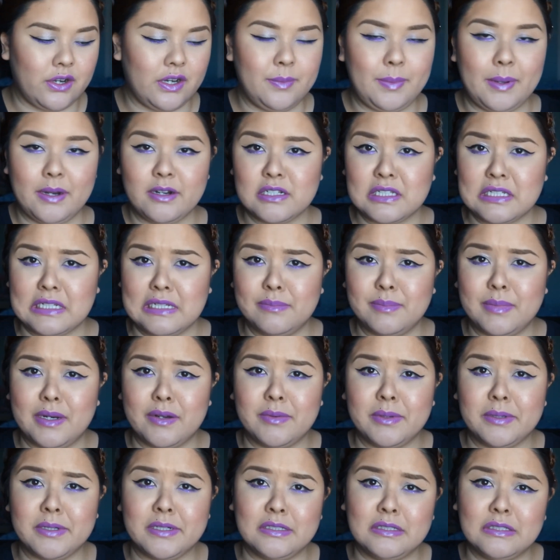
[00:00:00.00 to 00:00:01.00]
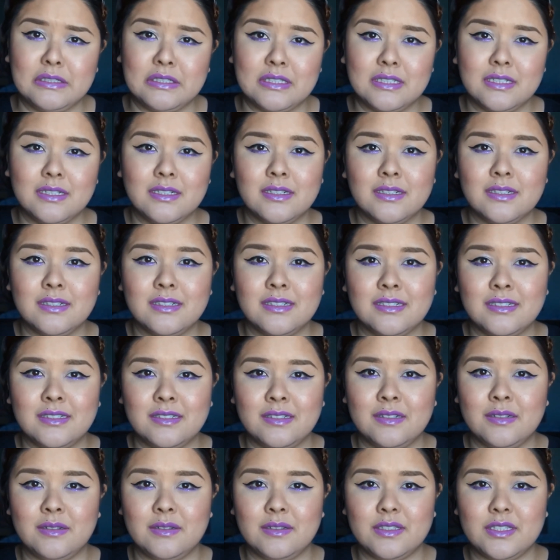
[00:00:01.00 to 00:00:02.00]
Bareskin Bareminerals.
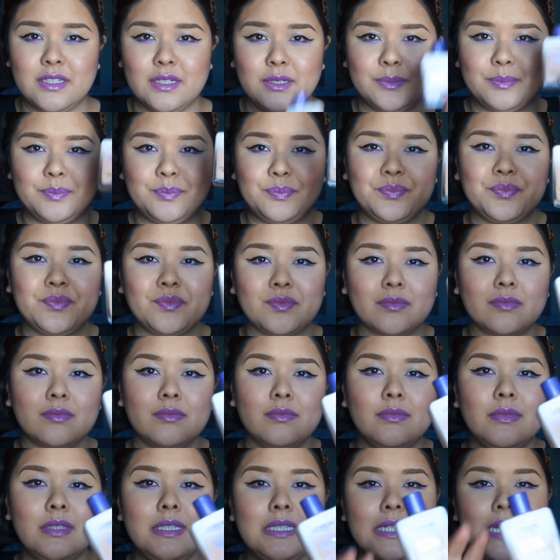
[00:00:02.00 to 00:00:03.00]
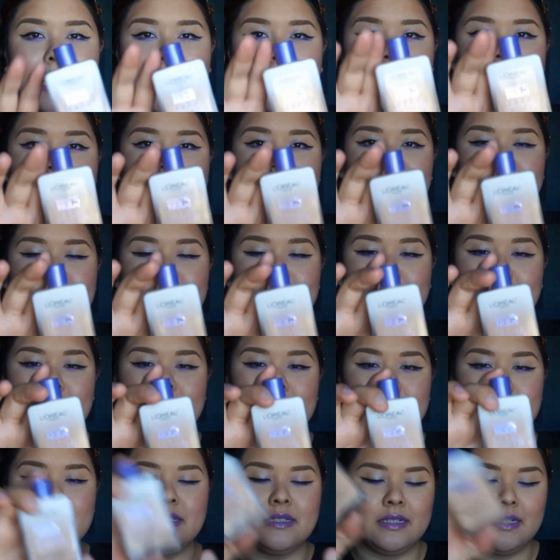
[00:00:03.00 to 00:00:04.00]
So highly
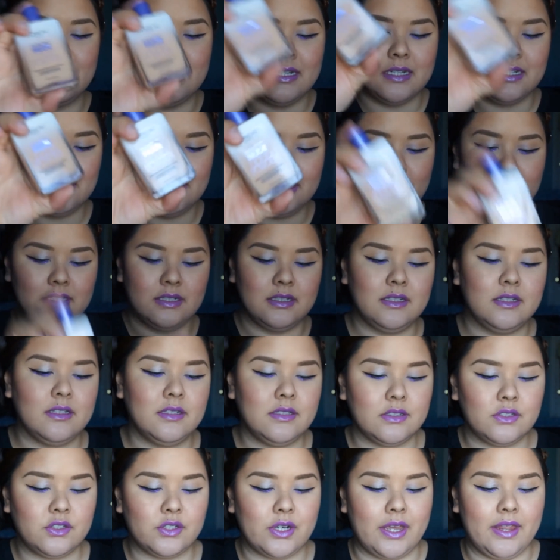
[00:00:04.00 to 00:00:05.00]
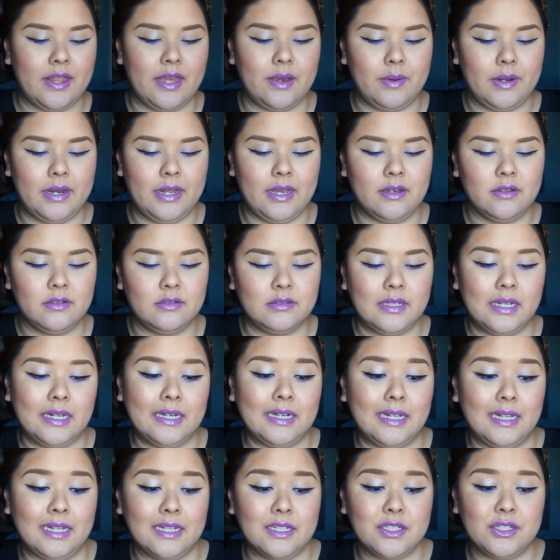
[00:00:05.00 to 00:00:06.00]
recommend. try that one out.
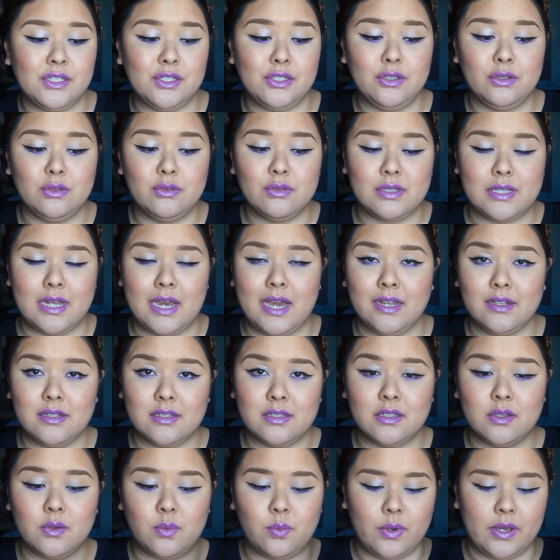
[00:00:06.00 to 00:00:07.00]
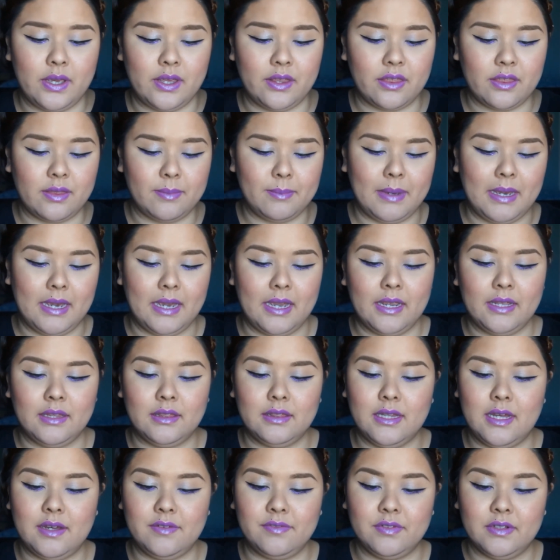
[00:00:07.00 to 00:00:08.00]
And I like to use that with my
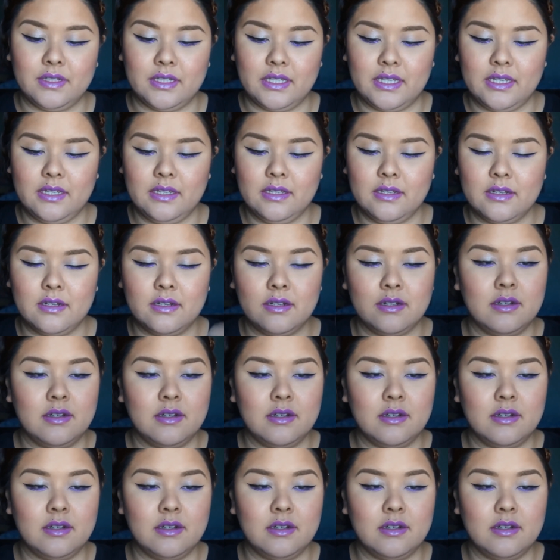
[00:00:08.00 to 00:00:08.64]
lovely